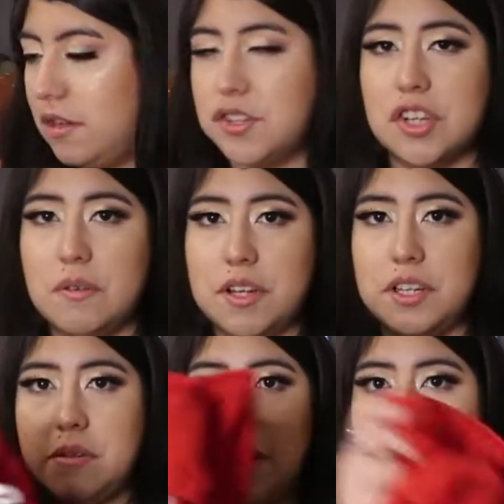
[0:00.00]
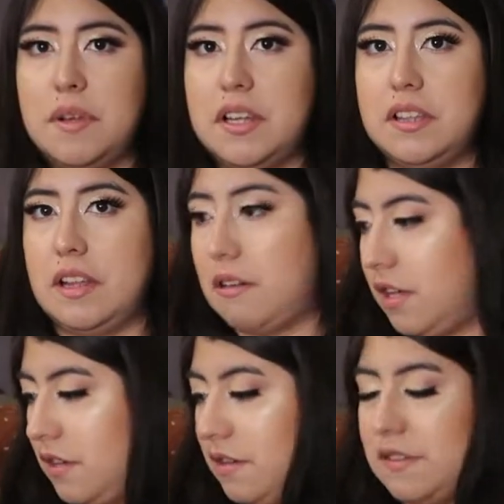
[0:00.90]
showing you how many there
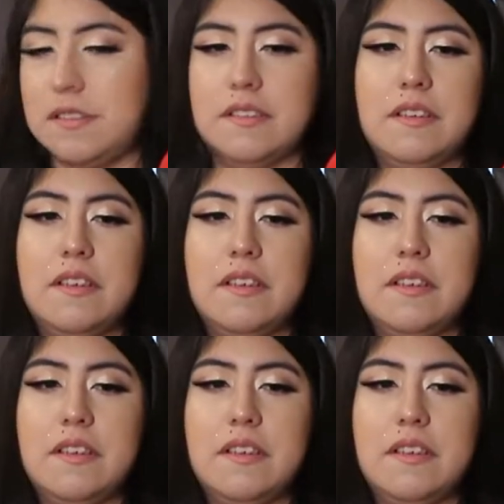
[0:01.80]
is.